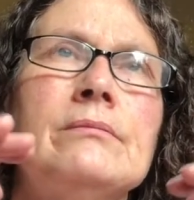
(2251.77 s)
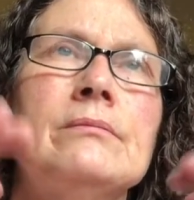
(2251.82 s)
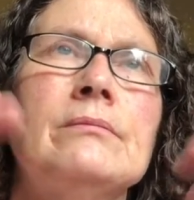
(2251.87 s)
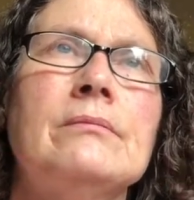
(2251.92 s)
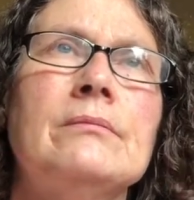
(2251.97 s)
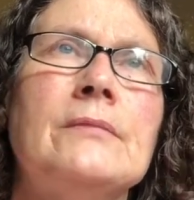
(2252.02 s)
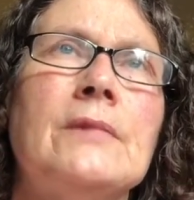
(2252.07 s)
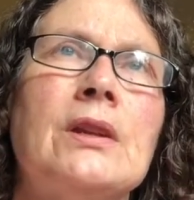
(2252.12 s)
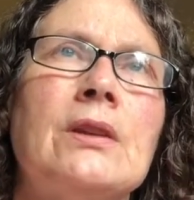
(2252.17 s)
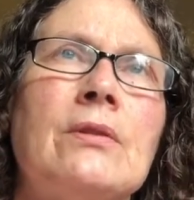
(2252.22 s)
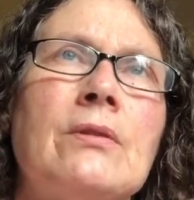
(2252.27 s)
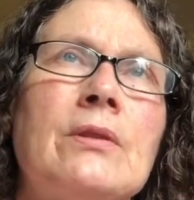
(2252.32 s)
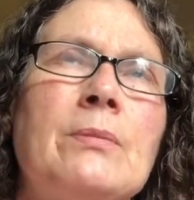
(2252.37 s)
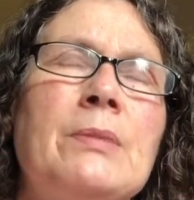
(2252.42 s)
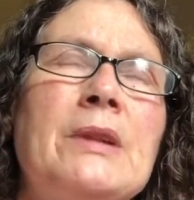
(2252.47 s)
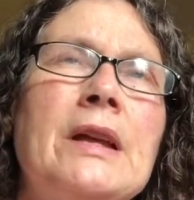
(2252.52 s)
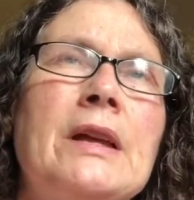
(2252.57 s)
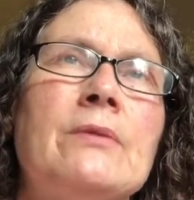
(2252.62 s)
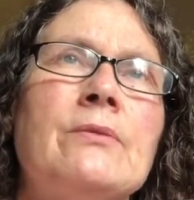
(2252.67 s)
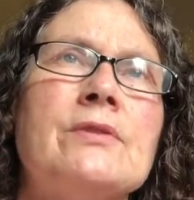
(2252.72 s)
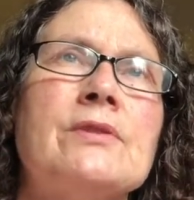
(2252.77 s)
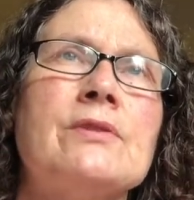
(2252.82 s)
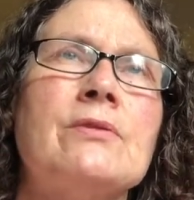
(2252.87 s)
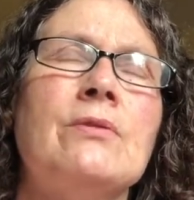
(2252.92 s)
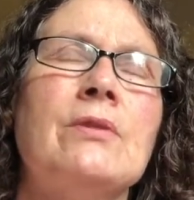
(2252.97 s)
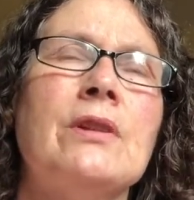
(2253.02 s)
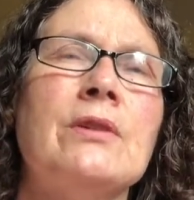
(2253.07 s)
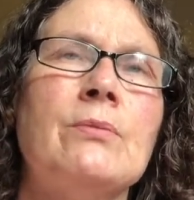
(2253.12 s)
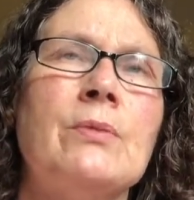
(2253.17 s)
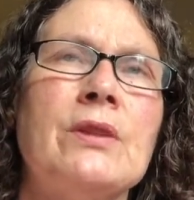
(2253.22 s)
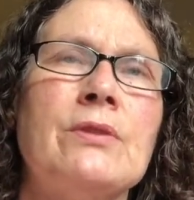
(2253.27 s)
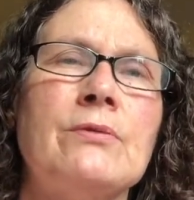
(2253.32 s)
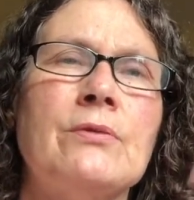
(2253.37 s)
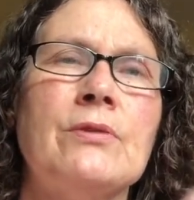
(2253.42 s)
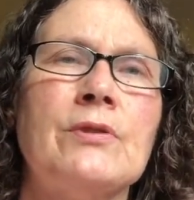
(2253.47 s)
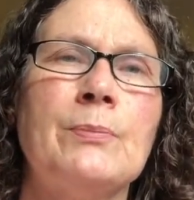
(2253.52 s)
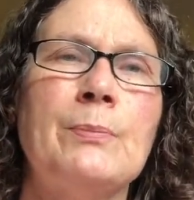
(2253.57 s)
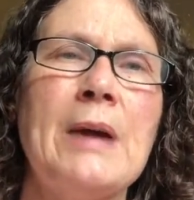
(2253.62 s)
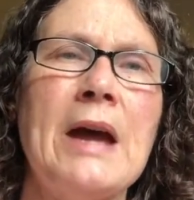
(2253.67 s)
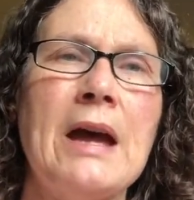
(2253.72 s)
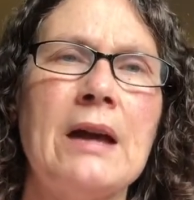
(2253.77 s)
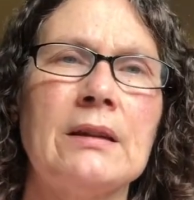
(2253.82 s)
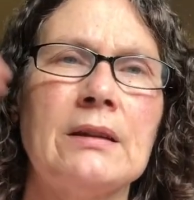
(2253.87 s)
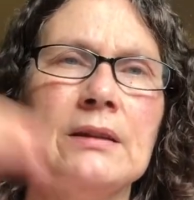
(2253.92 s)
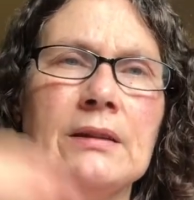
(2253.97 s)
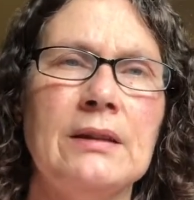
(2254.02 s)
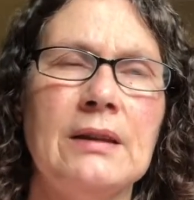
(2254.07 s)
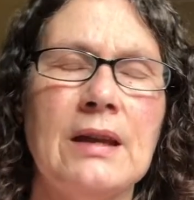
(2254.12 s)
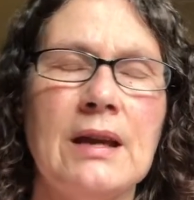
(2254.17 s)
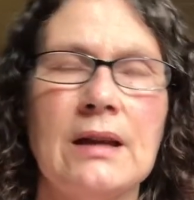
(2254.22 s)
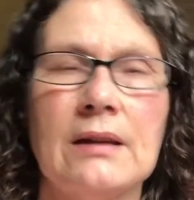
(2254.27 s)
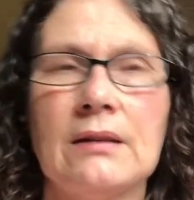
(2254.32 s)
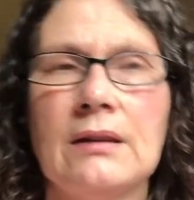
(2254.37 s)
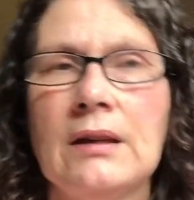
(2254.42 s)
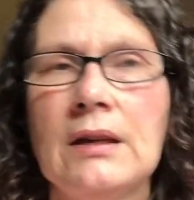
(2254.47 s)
you know, the plan was to go all the way through his back and neck,